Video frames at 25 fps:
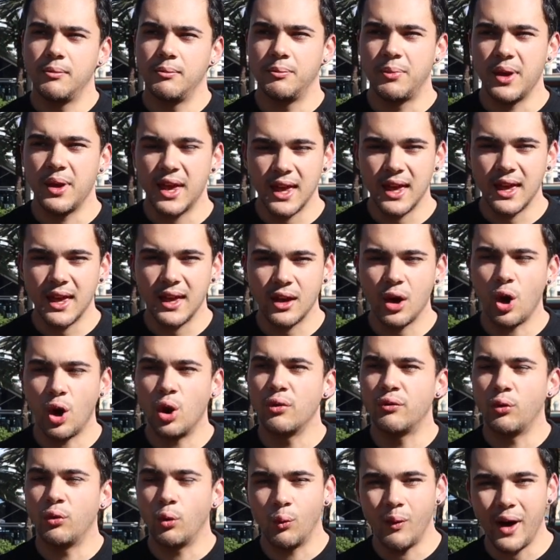being
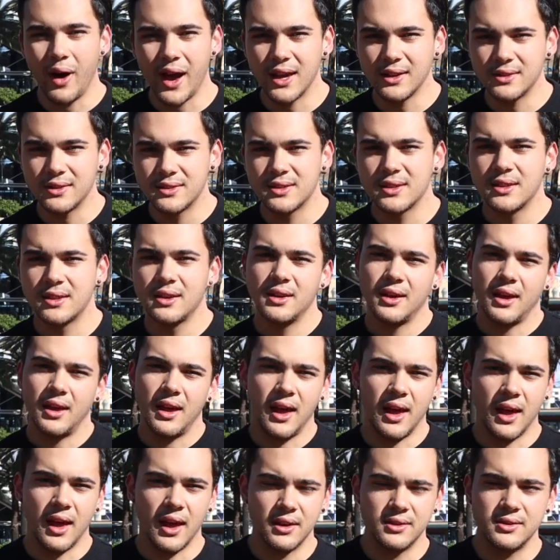overweight
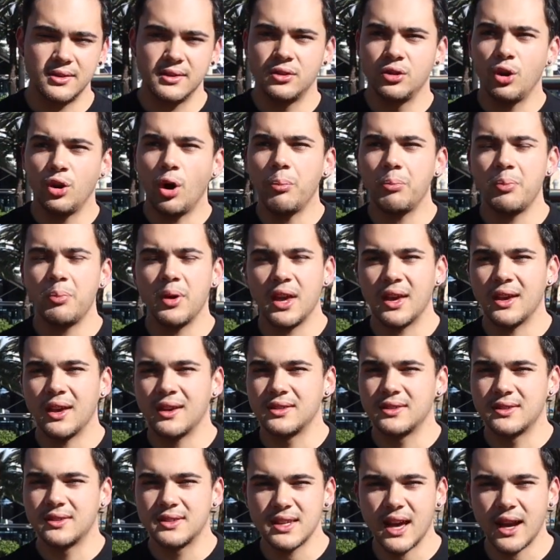and not
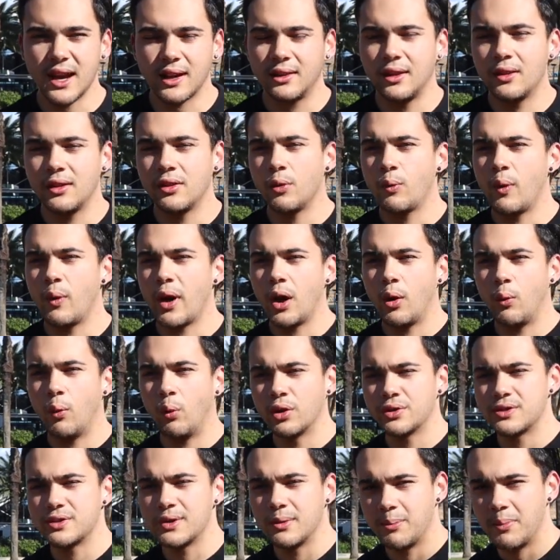being exactly the way I
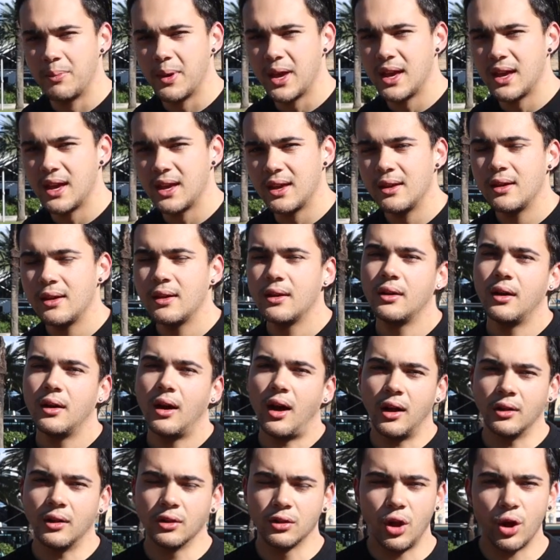want to be
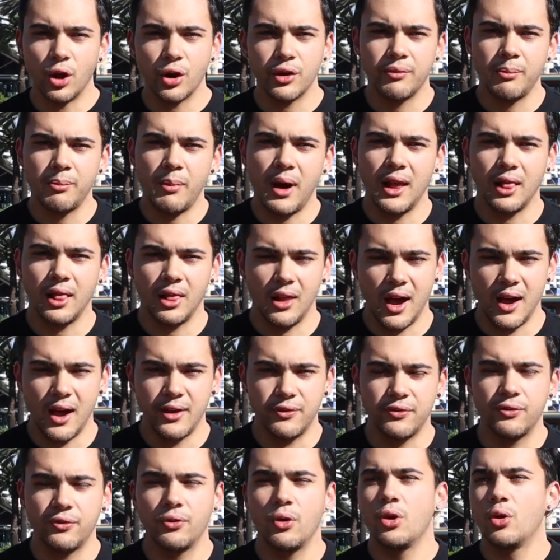a lot of my
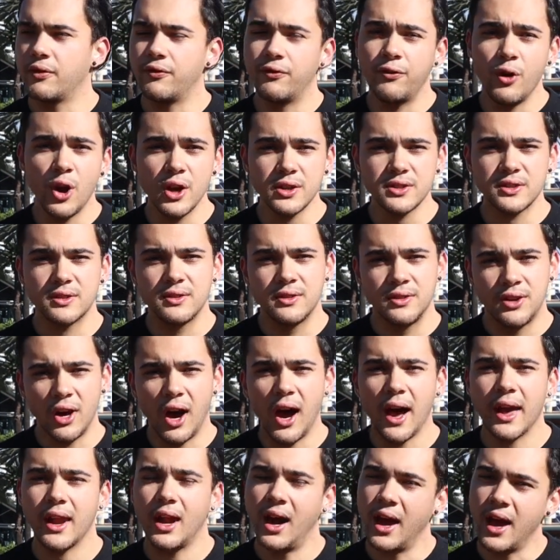life. The first
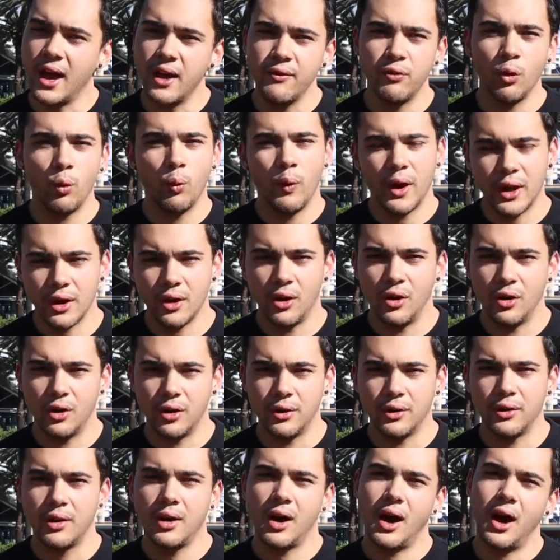diet I ever went
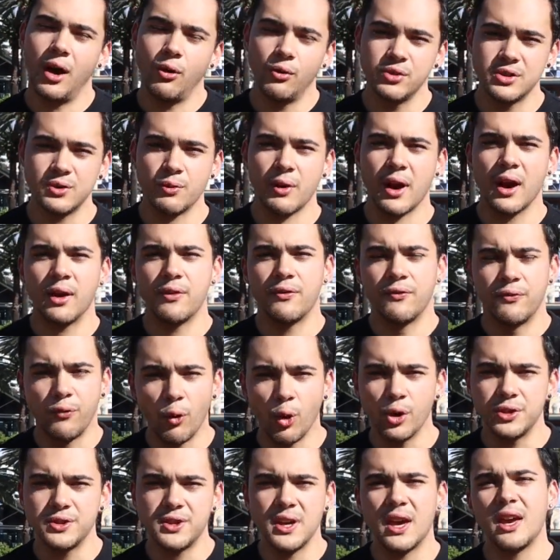on, I was around
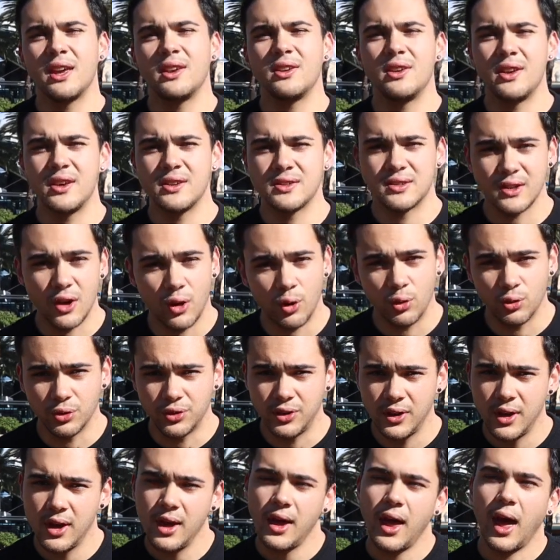14 years old.
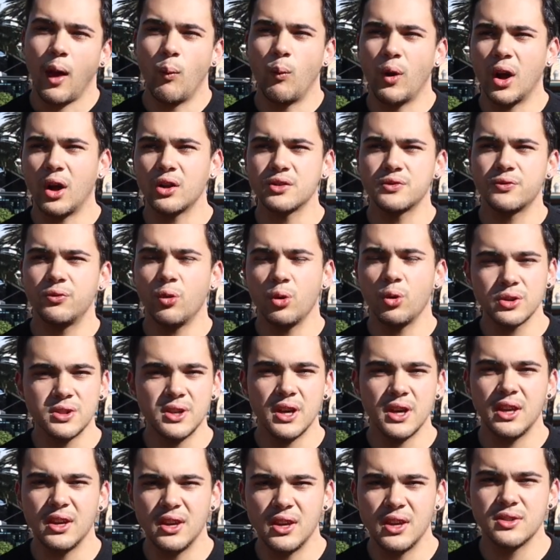And when I was
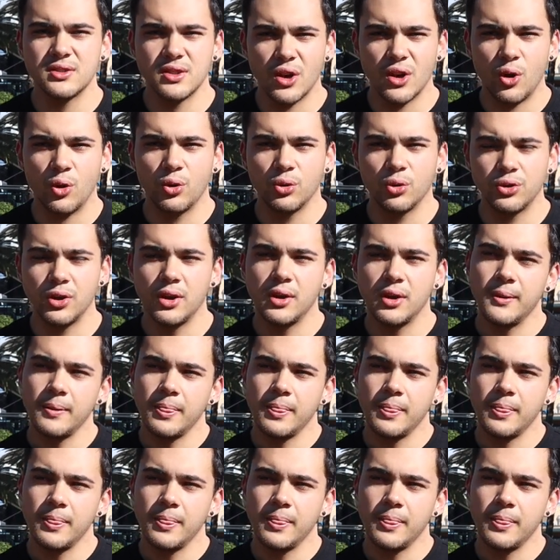14 years old,